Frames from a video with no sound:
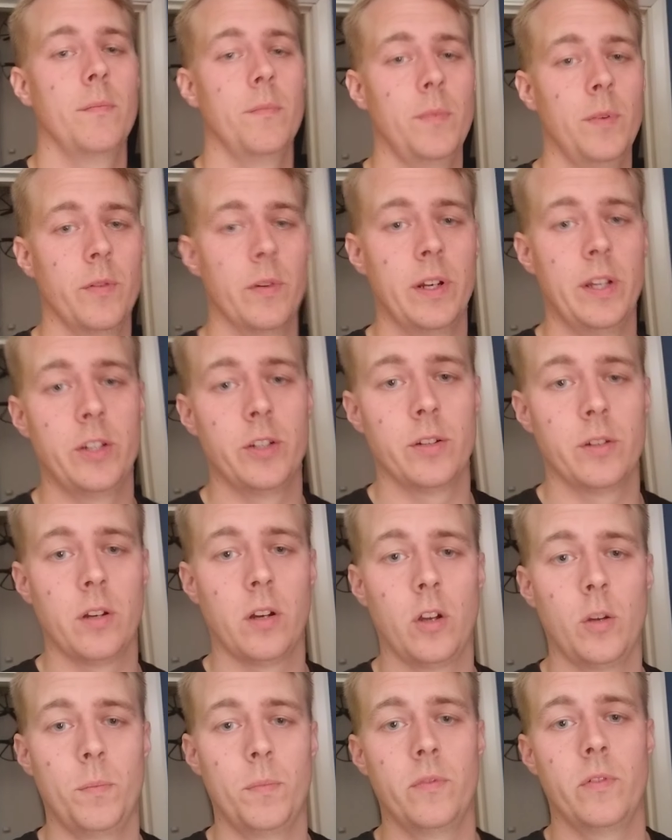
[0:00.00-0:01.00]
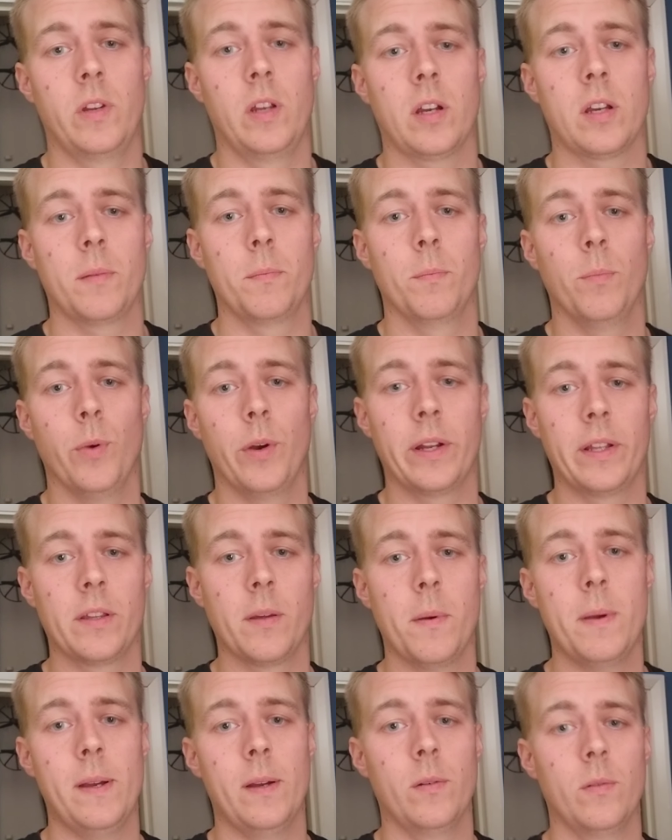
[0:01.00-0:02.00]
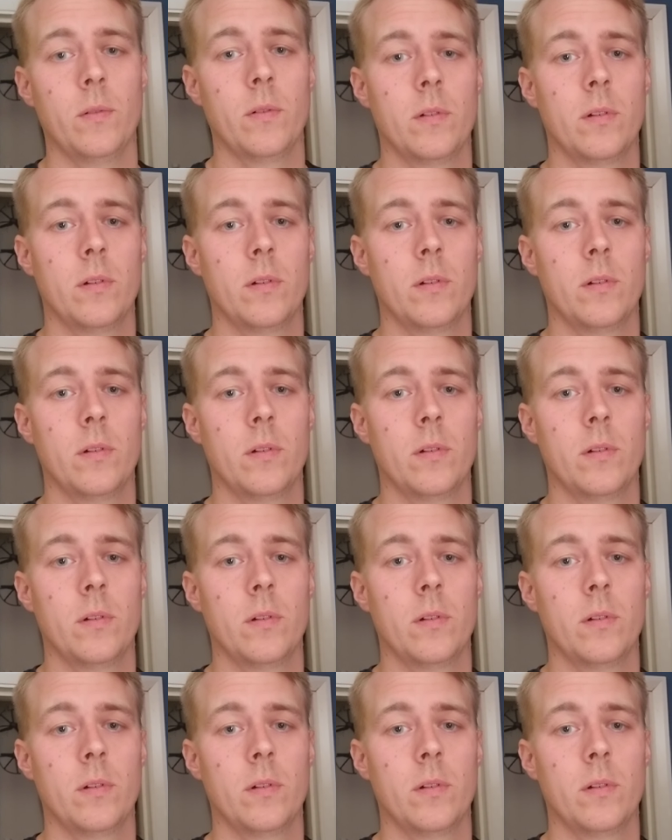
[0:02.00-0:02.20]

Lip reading: religion. Hopefully I can bring them out.